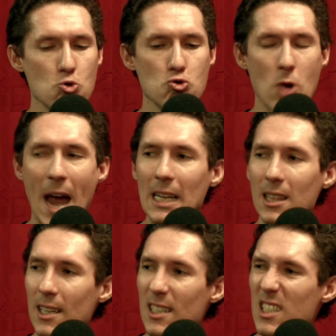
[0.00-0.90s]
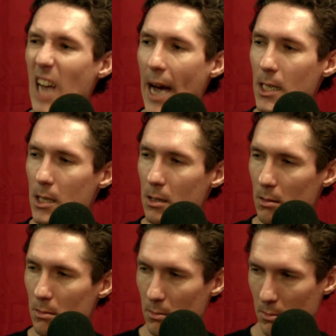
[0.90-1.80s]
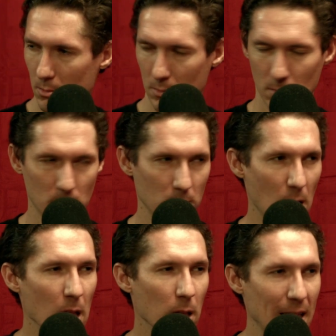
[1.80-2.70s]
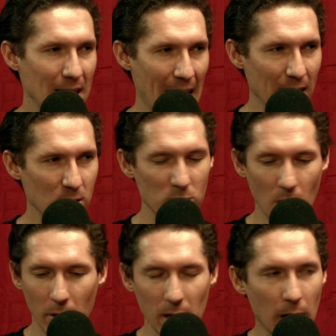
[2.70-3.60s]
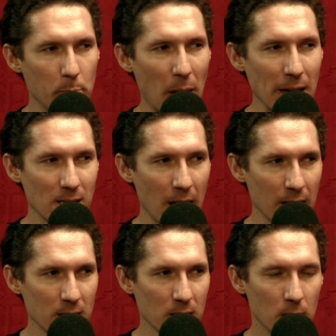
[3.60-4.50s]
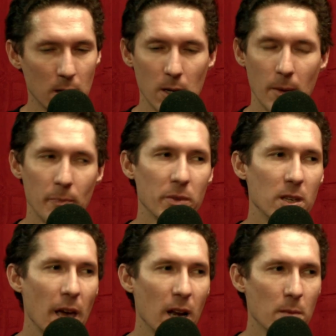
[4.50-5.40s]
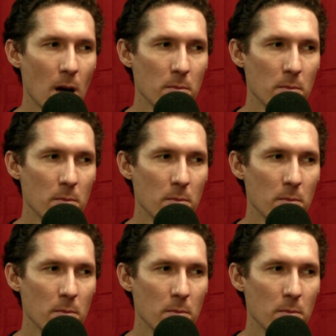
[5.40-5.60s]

Ooh, anything diced, I like that. So it's already like bite size. Yeah, that Get works well